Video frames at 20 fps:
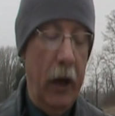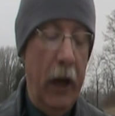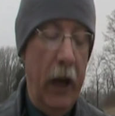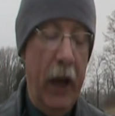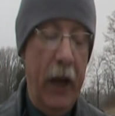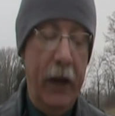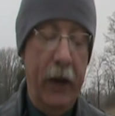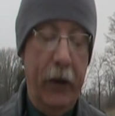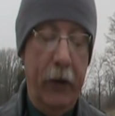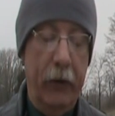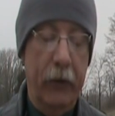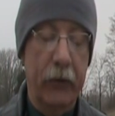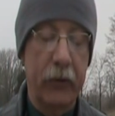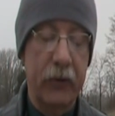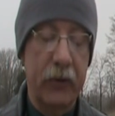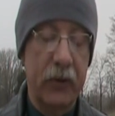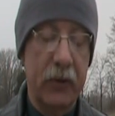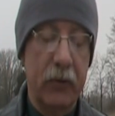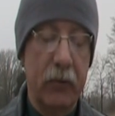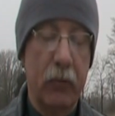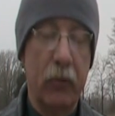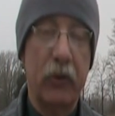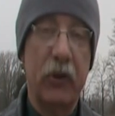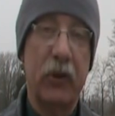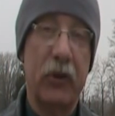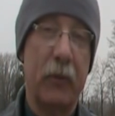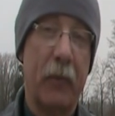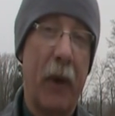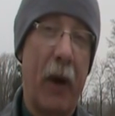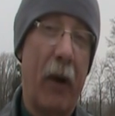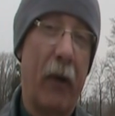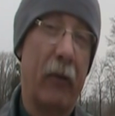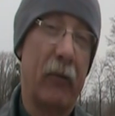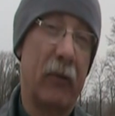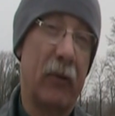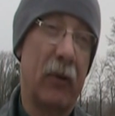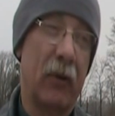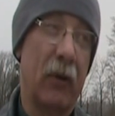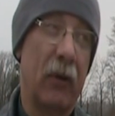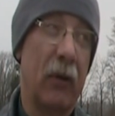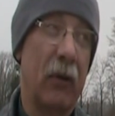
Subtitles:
acres, which is about